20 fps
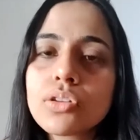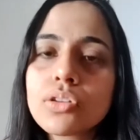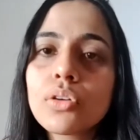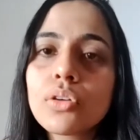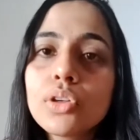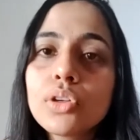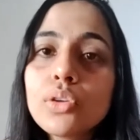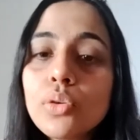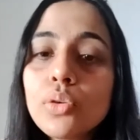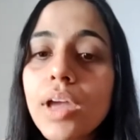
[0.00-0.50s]
So
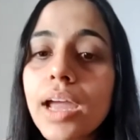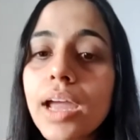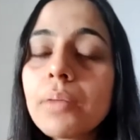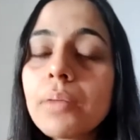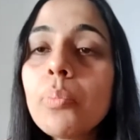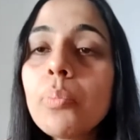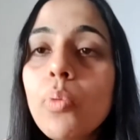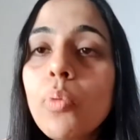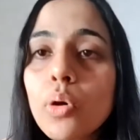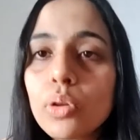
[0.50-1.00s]
you get
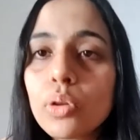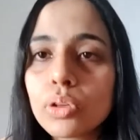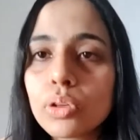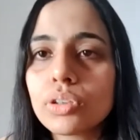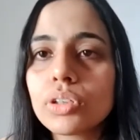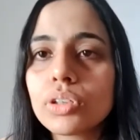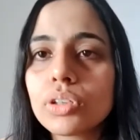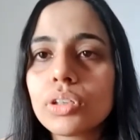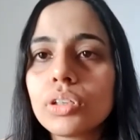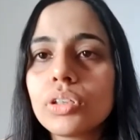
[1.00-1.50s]
both.
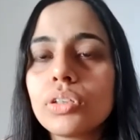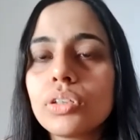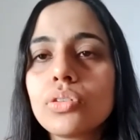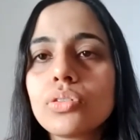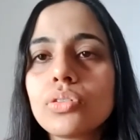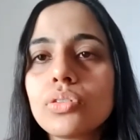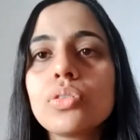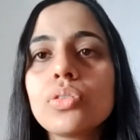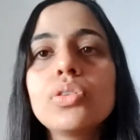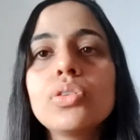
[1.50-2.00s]

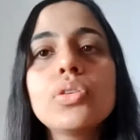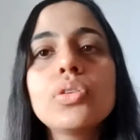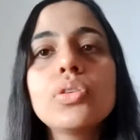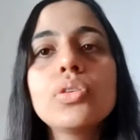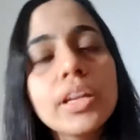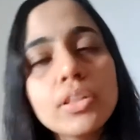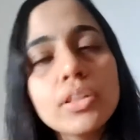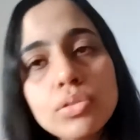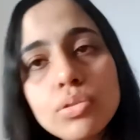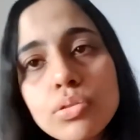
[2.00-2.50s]
So you
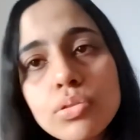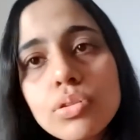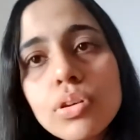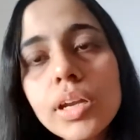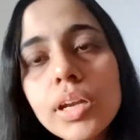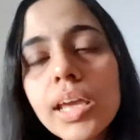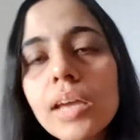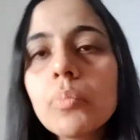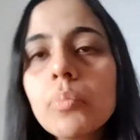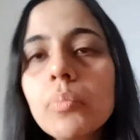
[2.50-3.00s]
can choose to
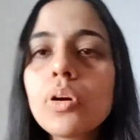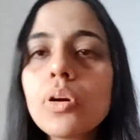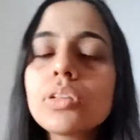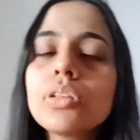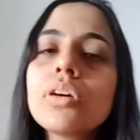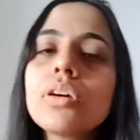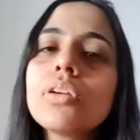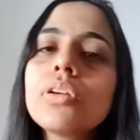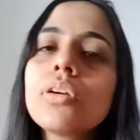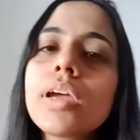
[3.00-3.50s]
take both,
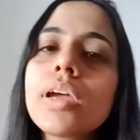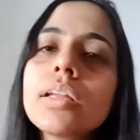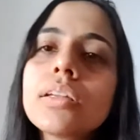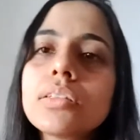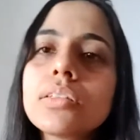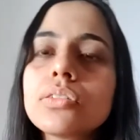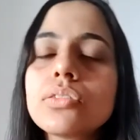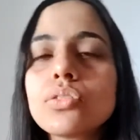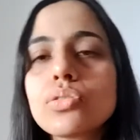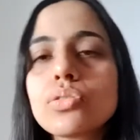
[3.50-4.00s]
or you can
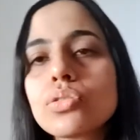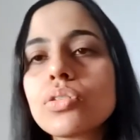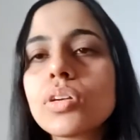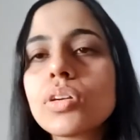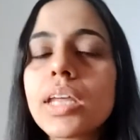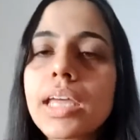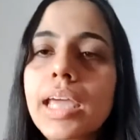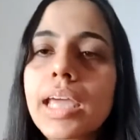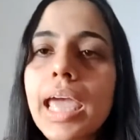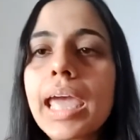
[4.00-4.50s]
choose to
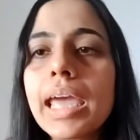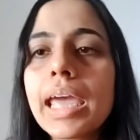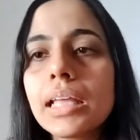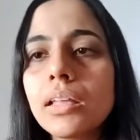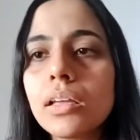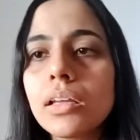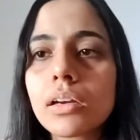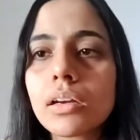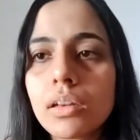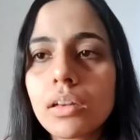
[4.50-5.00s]
take
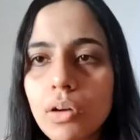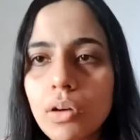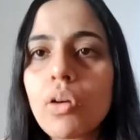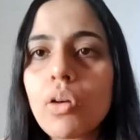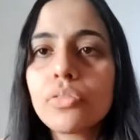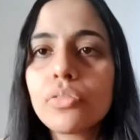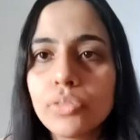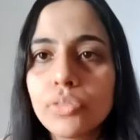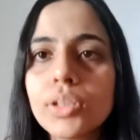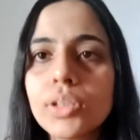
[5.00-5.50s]
either of
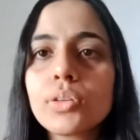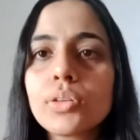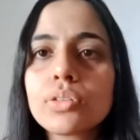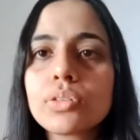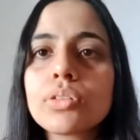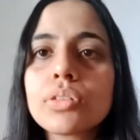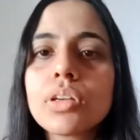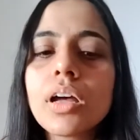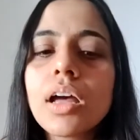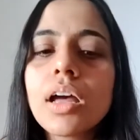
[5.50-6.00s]

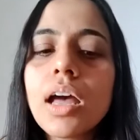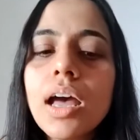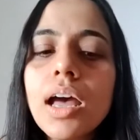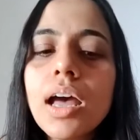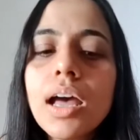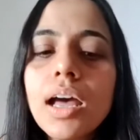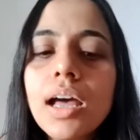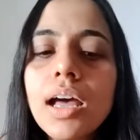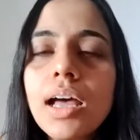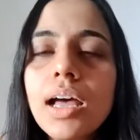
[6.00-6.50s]
those.
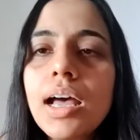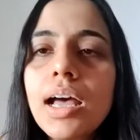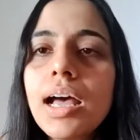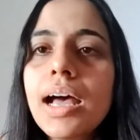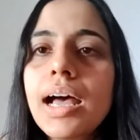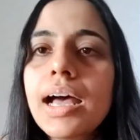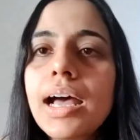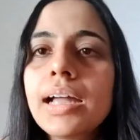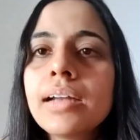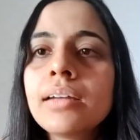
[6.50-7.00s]

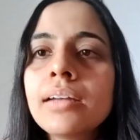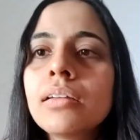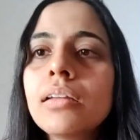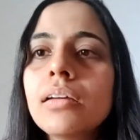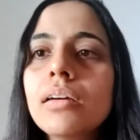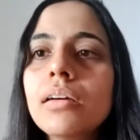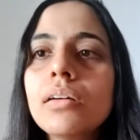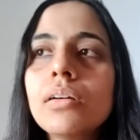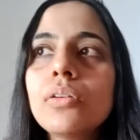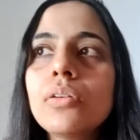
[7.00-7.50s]
And
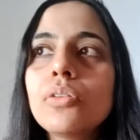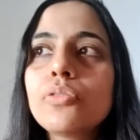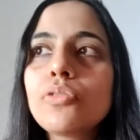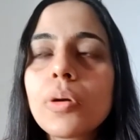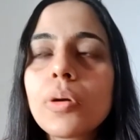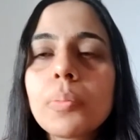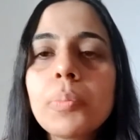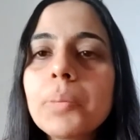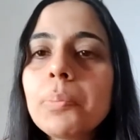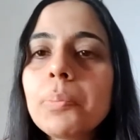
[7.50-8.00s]
for
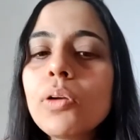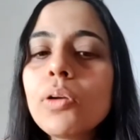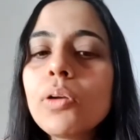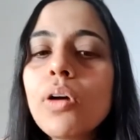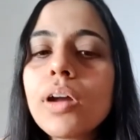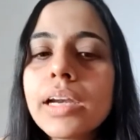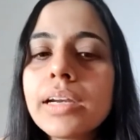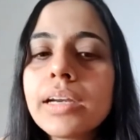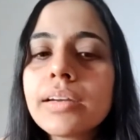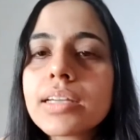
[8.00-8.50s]
people who are
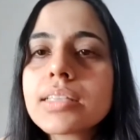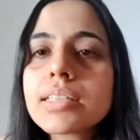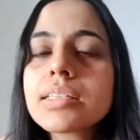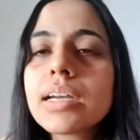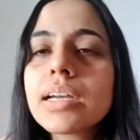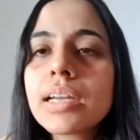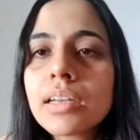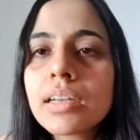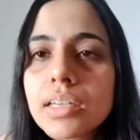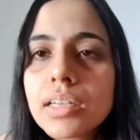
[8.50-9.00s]
interested
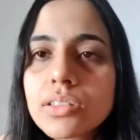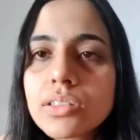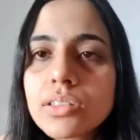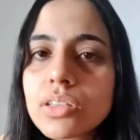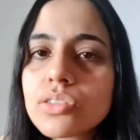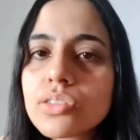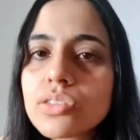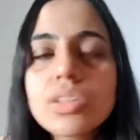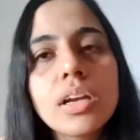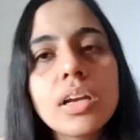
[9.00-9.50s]
in
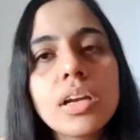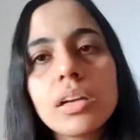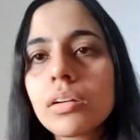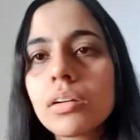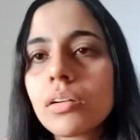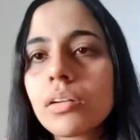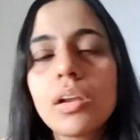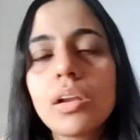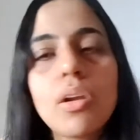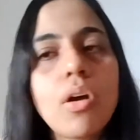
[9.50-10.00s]
research, there are
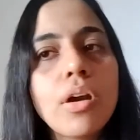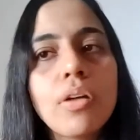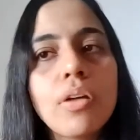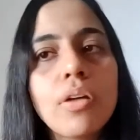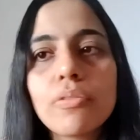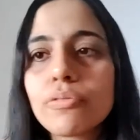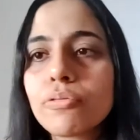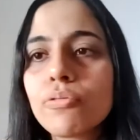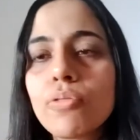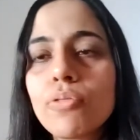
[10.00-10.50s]
a lot of
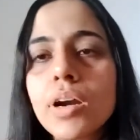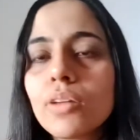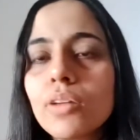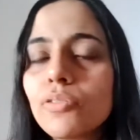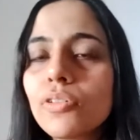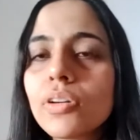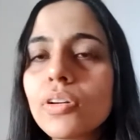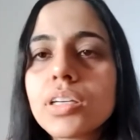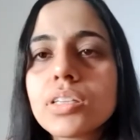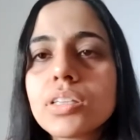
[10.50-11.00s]

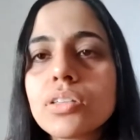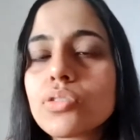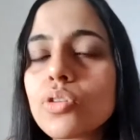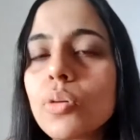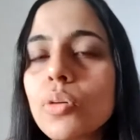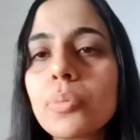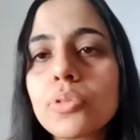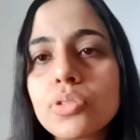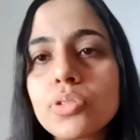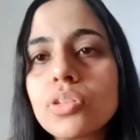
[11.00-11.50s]
wonderful research
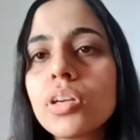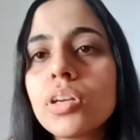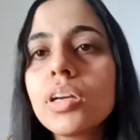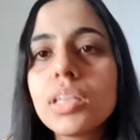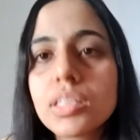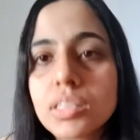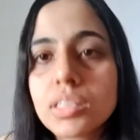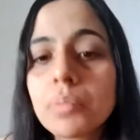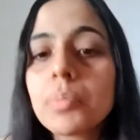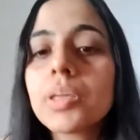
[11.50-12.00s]

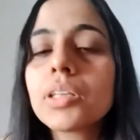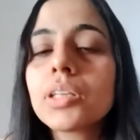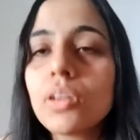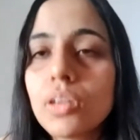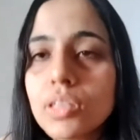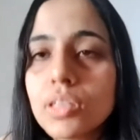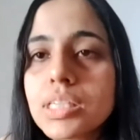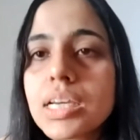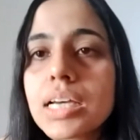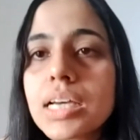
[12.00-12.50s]
opportunities in
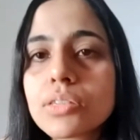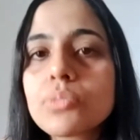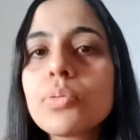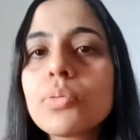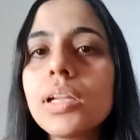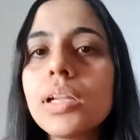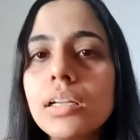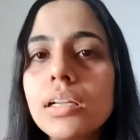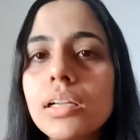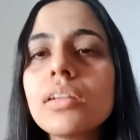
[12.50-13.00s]
pathology as
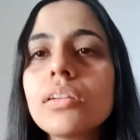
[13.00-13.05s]
well.